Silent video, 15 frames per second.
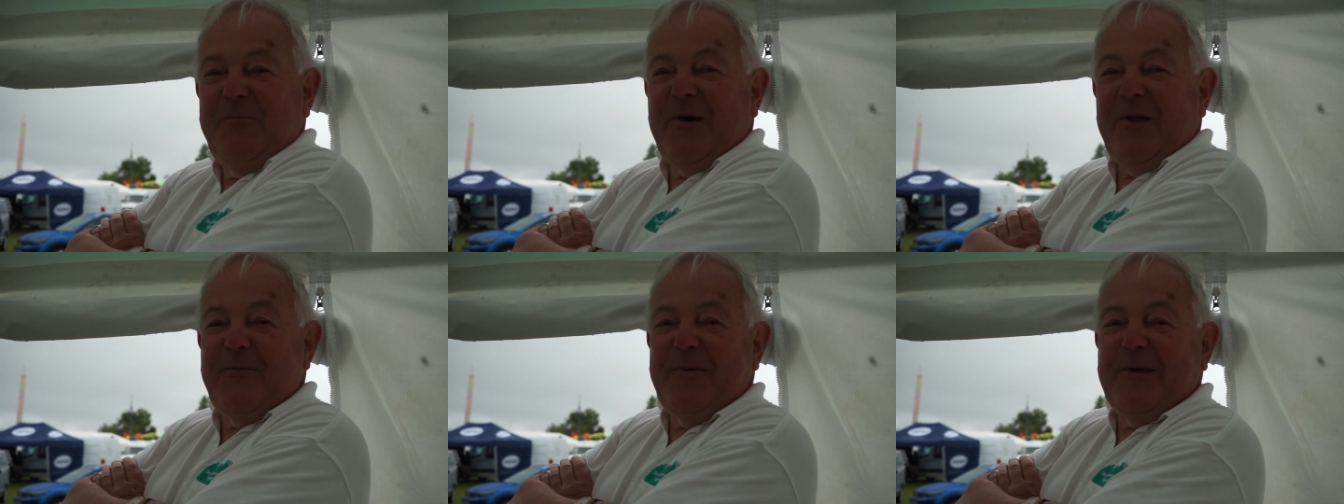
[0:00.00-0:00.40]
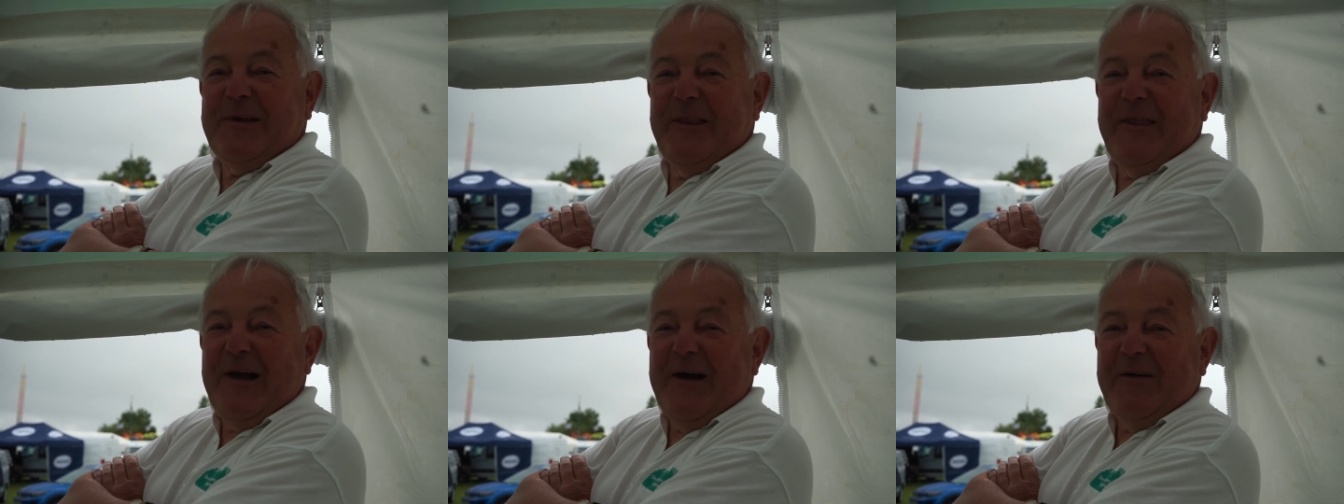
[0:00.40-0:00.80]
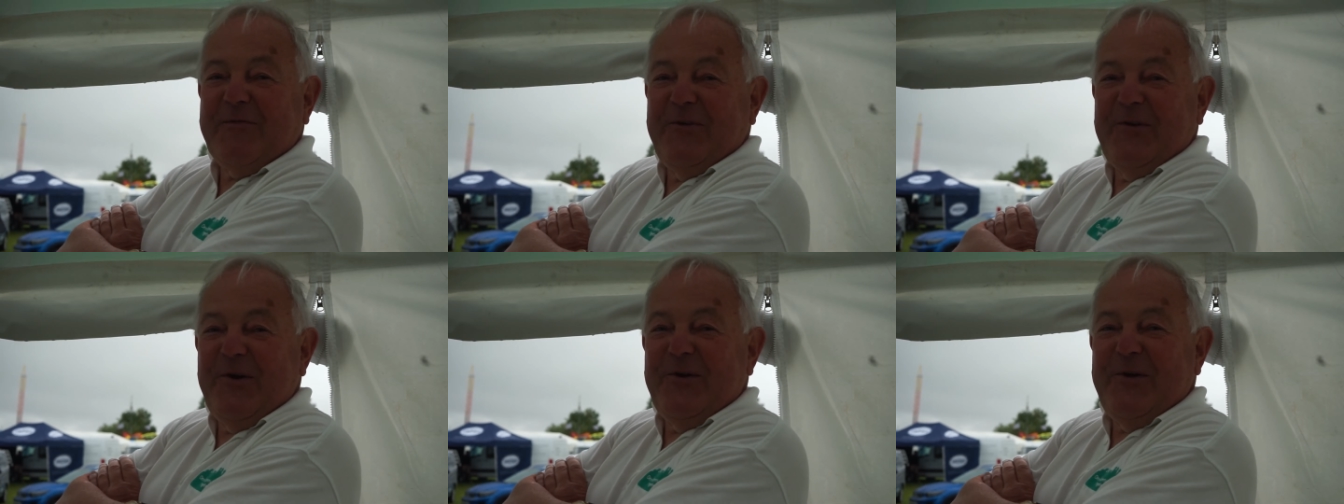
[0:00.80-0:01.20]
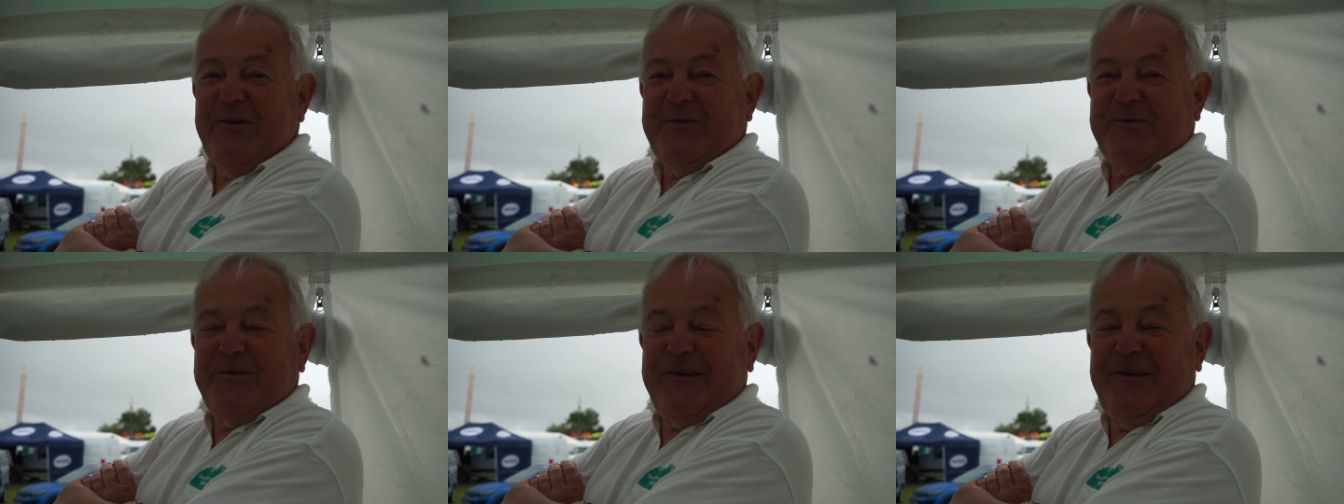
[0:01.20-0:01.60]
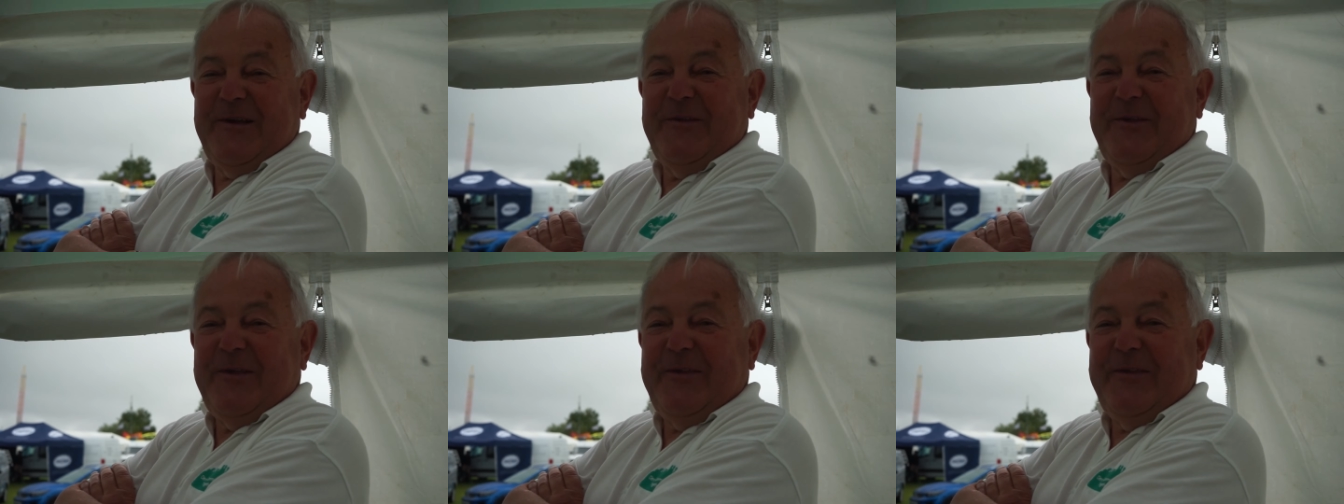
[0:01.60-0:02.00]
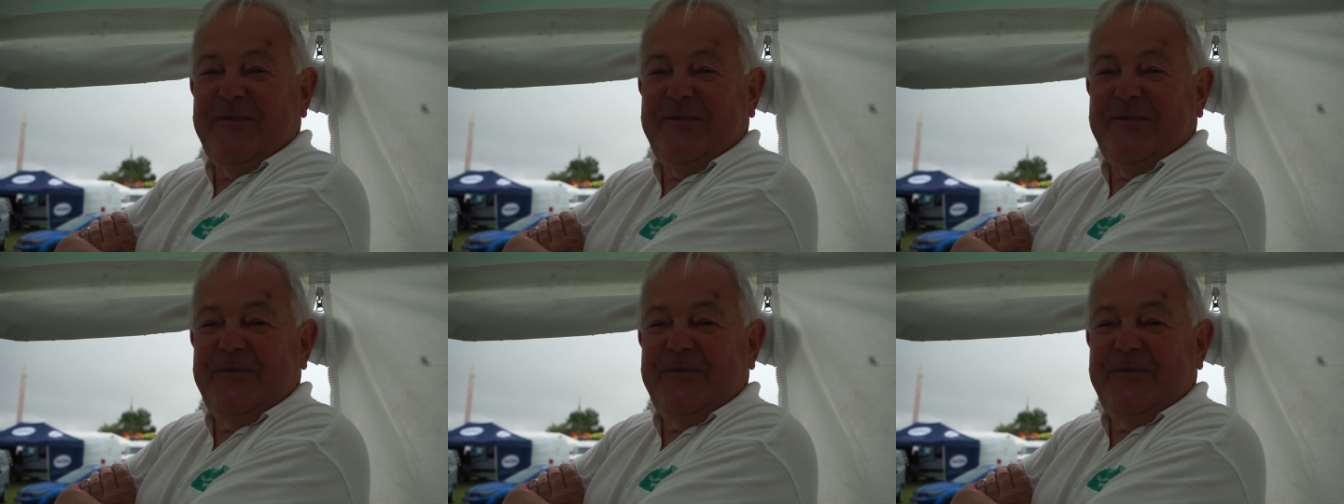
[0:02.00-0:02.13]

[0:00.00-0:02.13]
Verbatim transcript: By the middle of the afternoon, it was clear that